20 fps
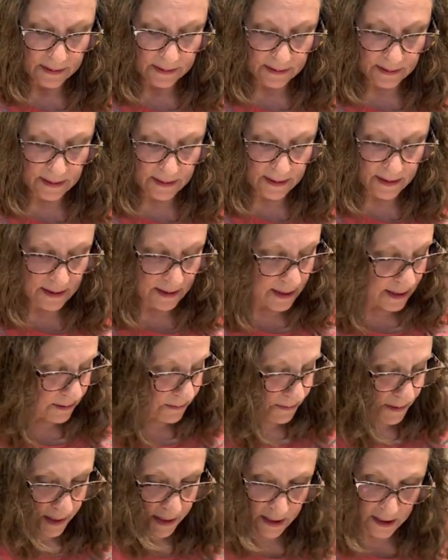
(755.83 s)
Let's see
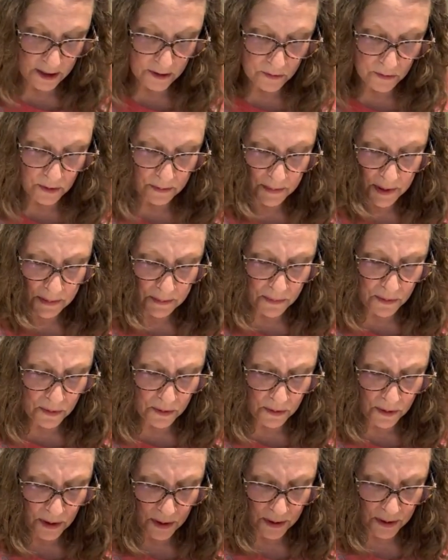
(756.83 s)
if I can
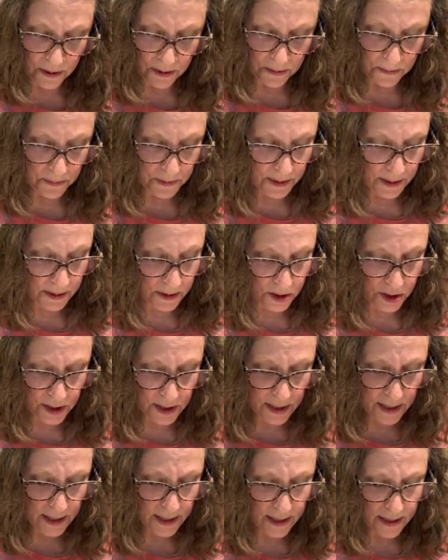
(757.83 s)
remember what I
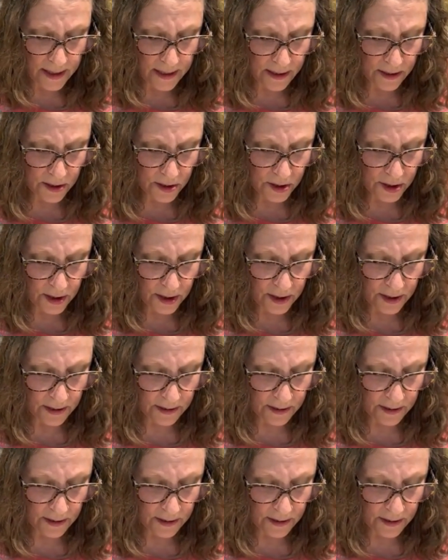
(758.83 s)
changed.